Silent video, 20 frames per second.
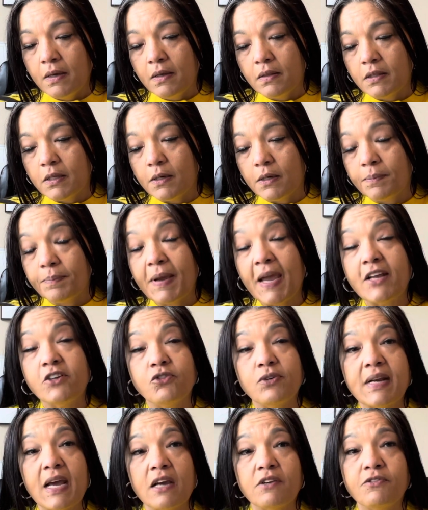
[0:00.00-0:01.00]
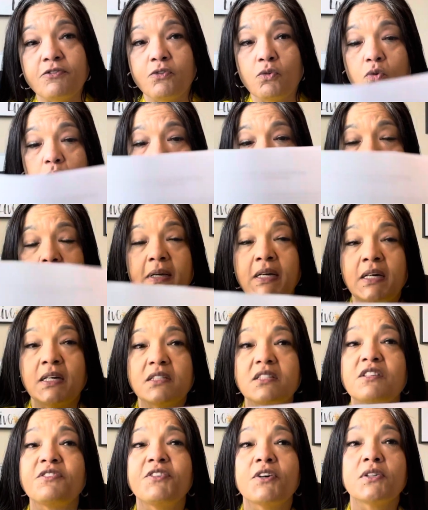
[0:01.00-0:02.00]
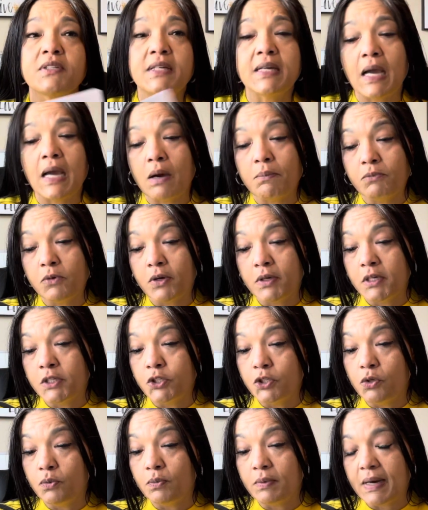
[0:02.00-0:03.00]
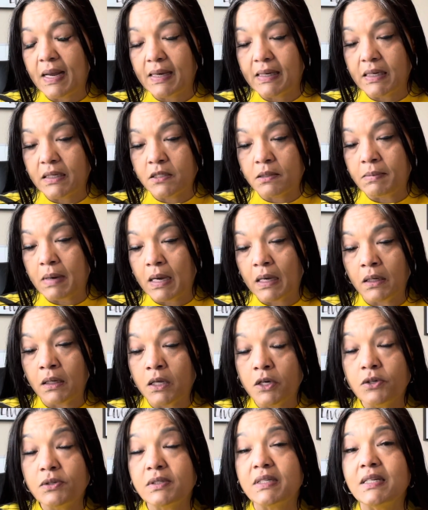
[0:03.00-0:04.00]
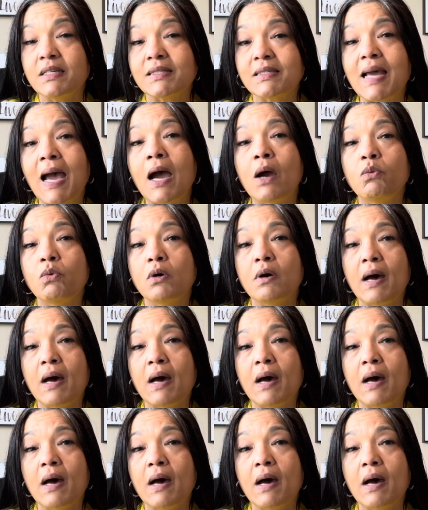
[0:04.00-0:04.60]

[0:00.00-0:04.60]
the Patriot Act form. Because the first thing I'm going to do when I get to my closing is I will